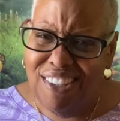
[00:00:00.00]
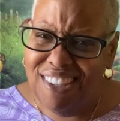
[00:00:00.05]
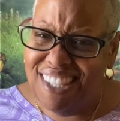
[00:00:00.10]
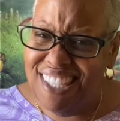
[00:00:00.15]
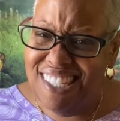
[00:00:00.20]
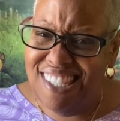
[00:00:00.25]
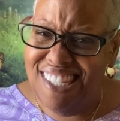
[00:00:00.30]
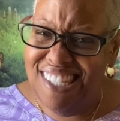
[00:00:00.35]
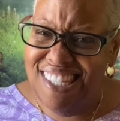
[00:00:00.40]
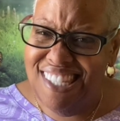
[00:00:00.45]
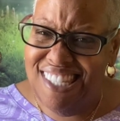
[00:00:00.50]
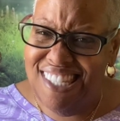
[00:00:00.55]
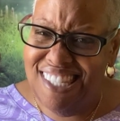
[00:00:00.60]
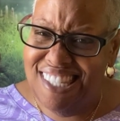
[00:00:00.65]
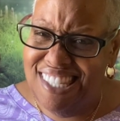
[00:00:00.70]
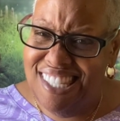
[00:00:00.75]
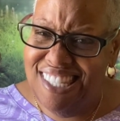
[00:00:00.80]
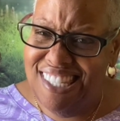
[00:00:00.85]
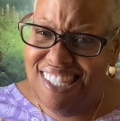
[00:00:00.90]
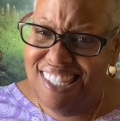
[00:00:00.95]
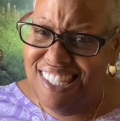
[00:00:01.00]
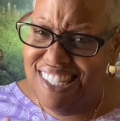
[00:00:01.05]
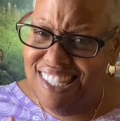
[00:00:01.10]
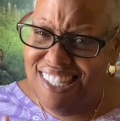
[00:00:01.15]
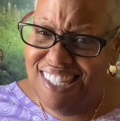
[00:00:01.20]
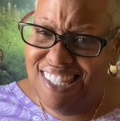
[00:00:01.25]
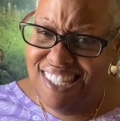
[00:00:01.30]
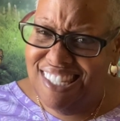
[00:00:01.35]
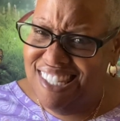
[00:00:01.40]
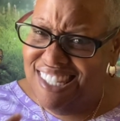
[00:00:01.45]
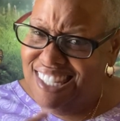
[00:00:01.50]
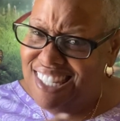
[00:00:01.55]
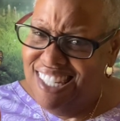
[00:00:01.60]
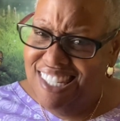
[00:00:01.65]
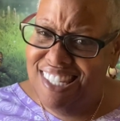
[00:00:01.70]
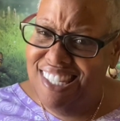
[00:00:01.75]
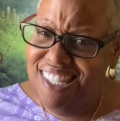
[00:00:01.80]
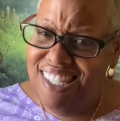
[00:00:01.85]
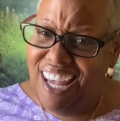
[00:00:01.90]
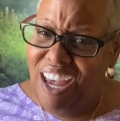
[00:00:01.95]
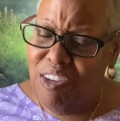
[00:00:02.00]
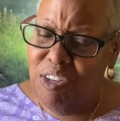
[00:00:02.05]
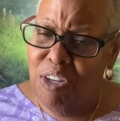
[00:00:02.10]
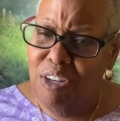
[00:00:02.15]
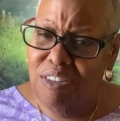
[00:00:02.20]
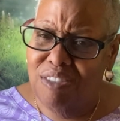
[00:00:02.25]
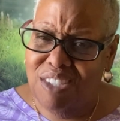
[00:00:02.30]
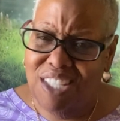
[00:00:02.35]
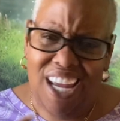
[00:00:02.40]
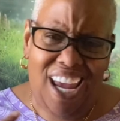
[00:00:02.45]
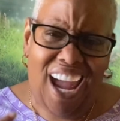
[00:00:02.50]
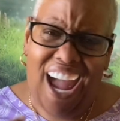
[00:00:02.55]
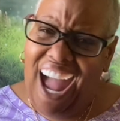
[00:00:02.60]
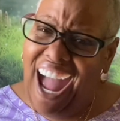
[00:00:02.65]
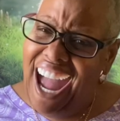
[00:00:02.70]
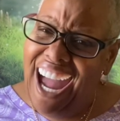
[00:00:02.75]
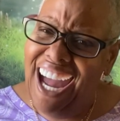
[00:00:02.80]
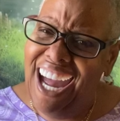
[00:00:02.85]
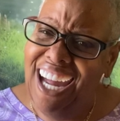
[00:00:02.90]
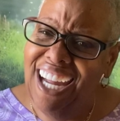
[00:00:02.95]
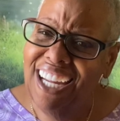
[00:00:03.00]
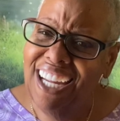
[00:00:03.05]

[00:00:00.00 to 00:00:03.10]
This is how you, huh?